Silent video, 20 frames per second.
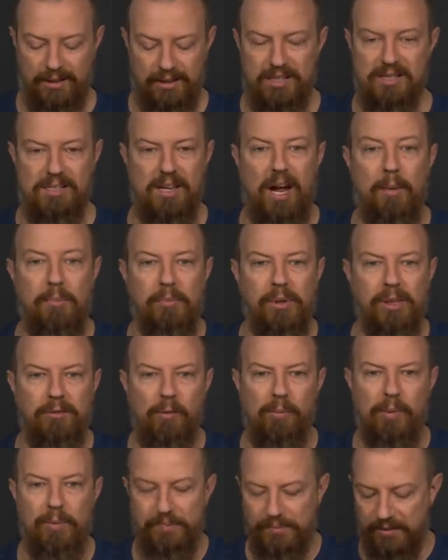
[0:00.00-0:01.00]
Just
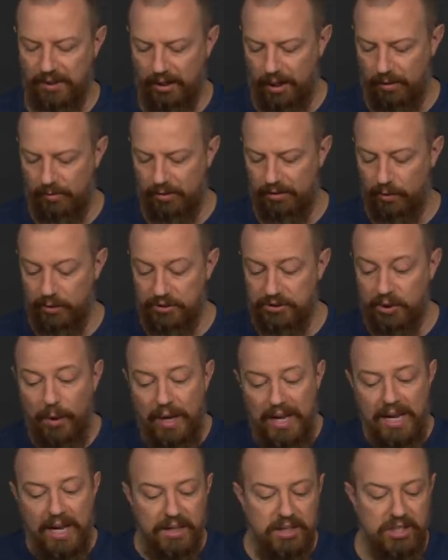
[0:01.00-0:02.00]
unbelievable. Unbelievable. So
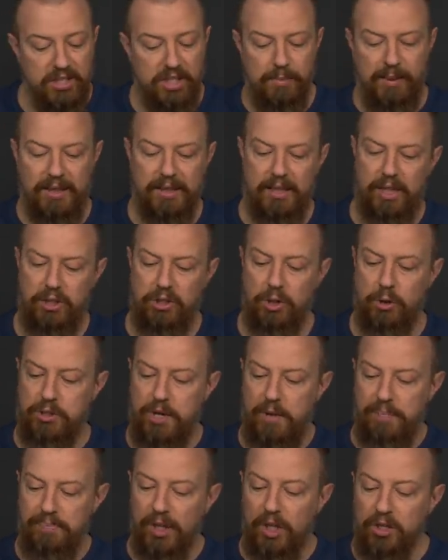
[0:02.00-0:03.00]
this is the mic that I chose.
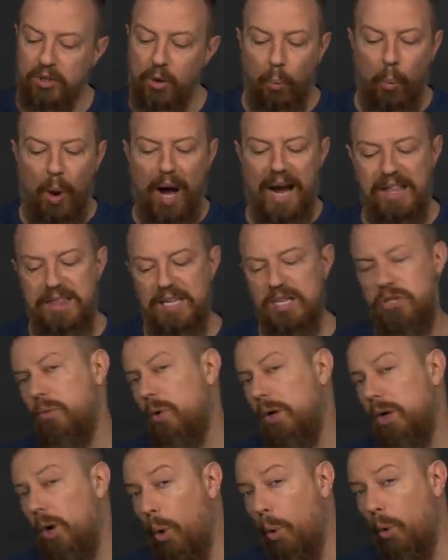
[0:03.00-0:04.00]
So why this
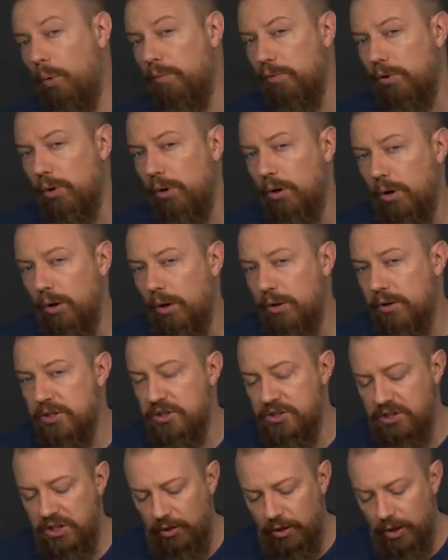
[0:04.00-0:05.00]
one over the
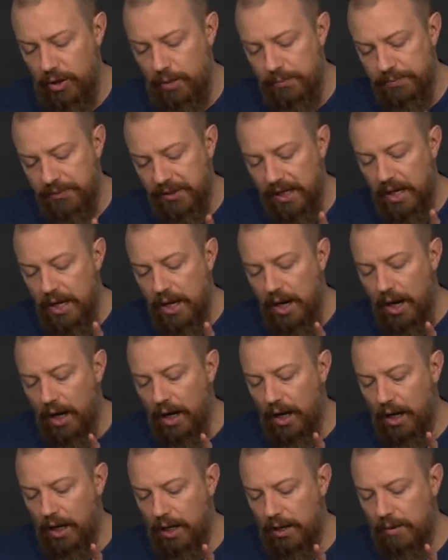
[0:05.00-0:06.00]
stereo?
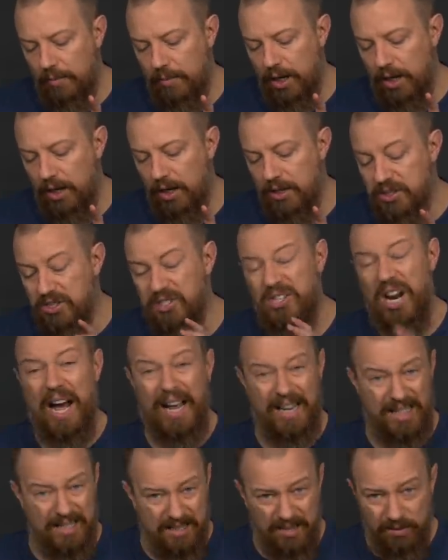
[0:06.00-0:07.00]
Uh,
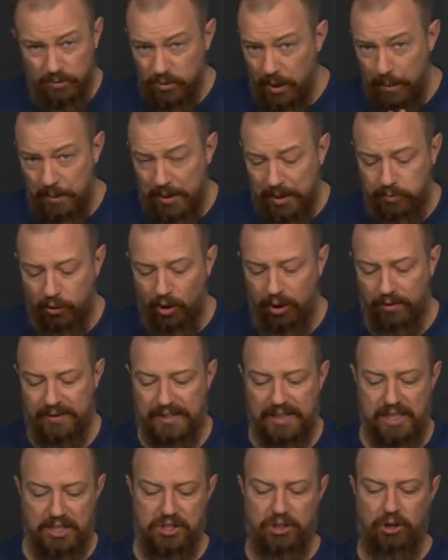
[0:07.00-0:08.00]
size was a big part of it.
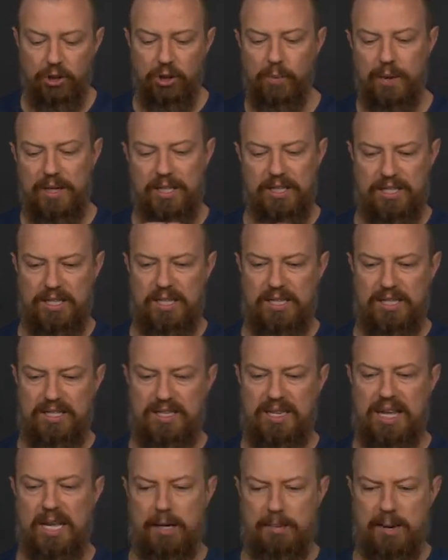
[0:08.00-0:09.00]
That stereo one, it's it's
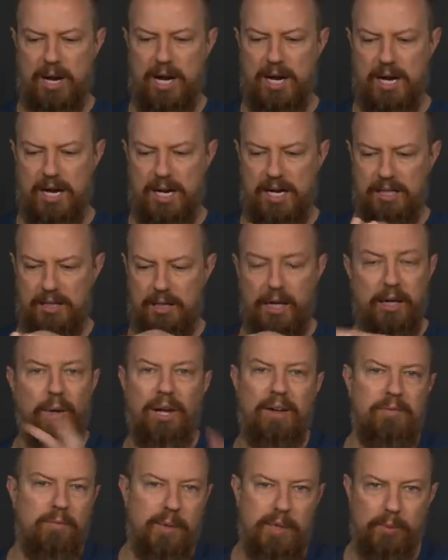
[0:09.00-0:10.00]
set up high. It's, I don't
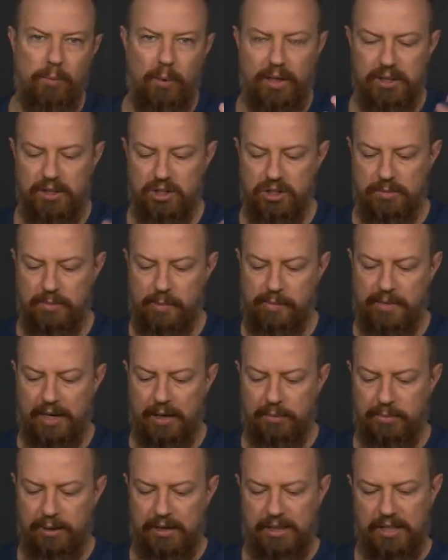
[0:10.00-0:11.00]
have them anymore. I had to ship it
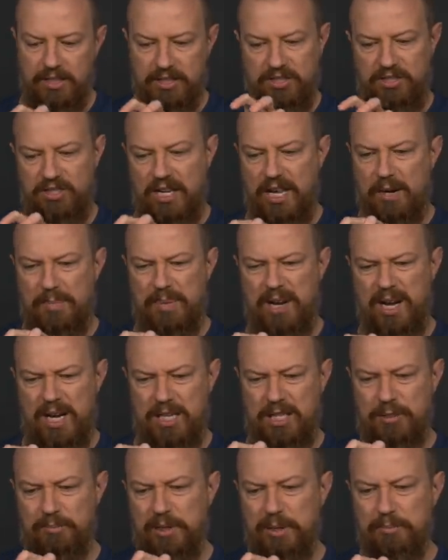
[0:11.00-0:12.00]
back, but it's set up high.
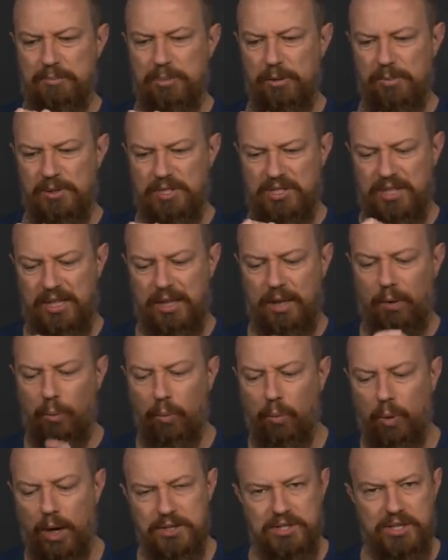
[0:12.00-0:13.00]
It's a big bulbous thing. It
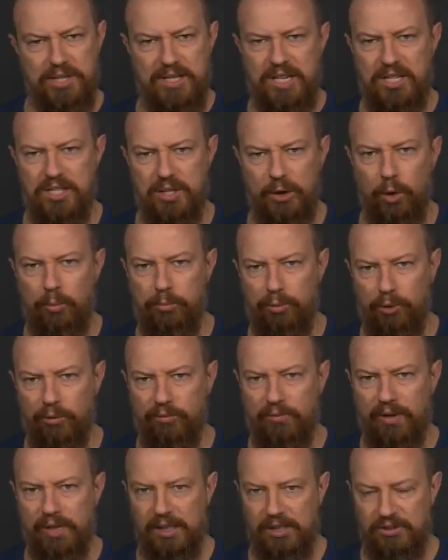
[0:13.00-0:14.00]
wasn't as low
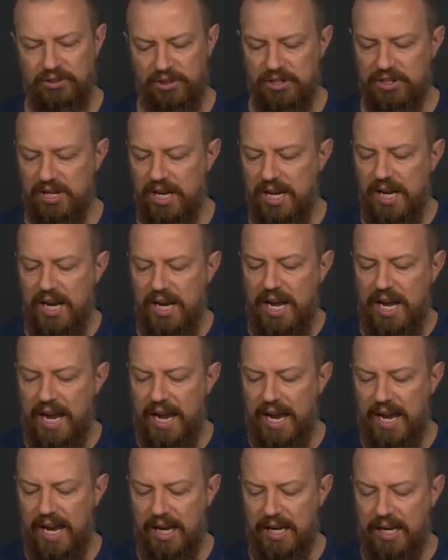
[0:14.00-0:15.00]
profile as this.
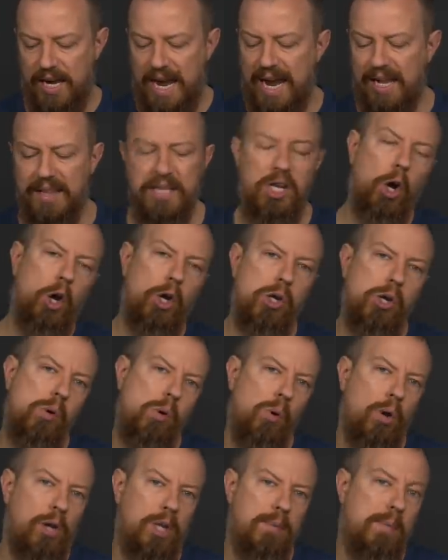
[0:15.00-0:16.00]
And had the audio
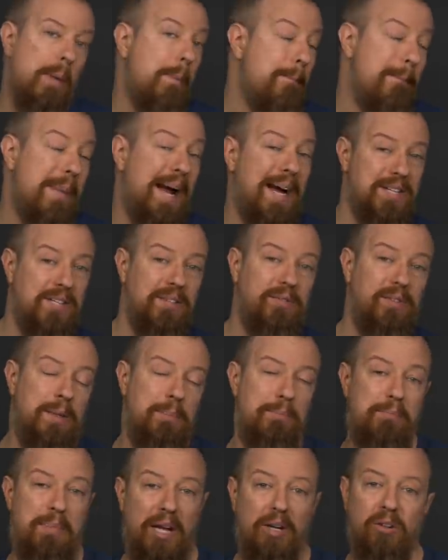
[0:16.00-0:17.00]
quality been massively
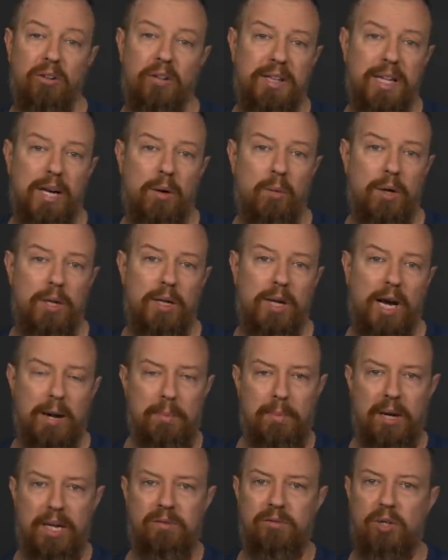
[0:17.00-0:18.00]
better on that one, I
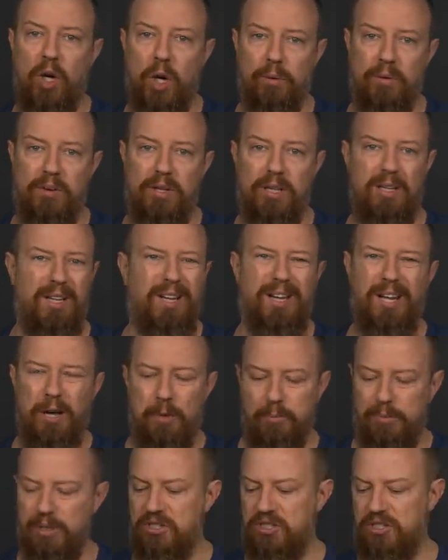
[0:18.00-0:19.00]
might have gone with it.
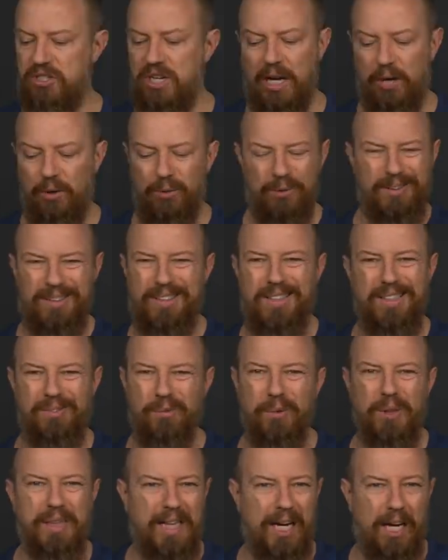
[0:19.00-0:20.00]
But I don't didn't
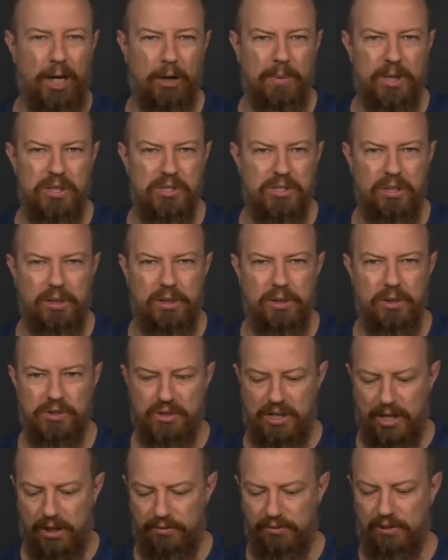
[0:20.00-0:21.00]
really care about stereo
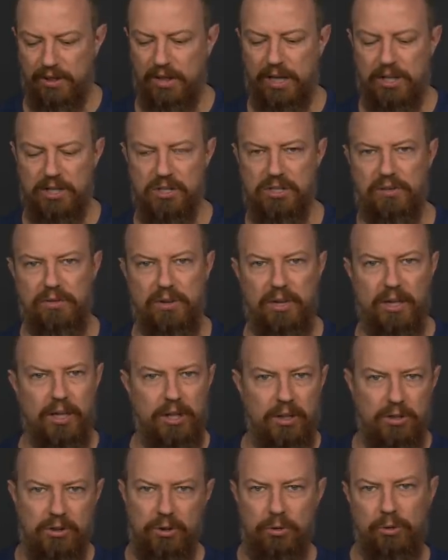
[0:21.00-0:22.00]
sound for the kind of stuff that I'm going
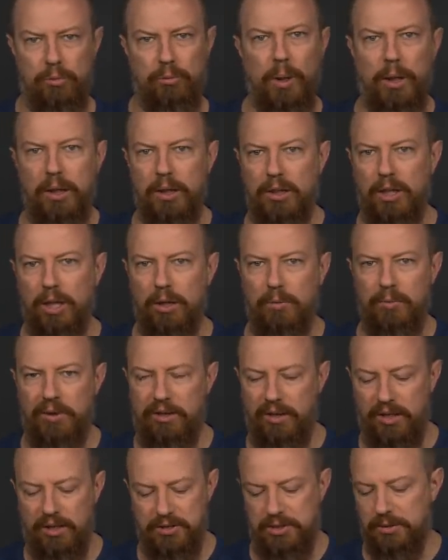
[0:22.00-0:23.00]
to do run and gun with
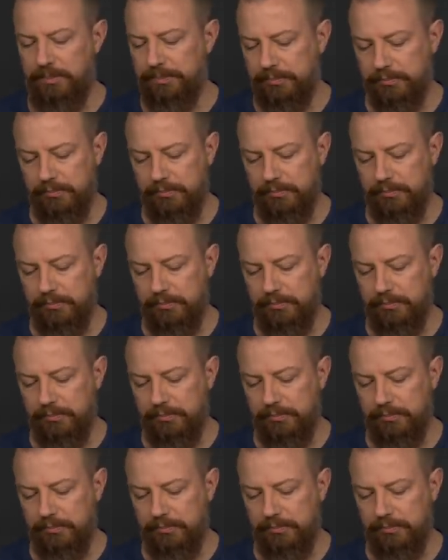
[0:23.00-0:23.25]
this.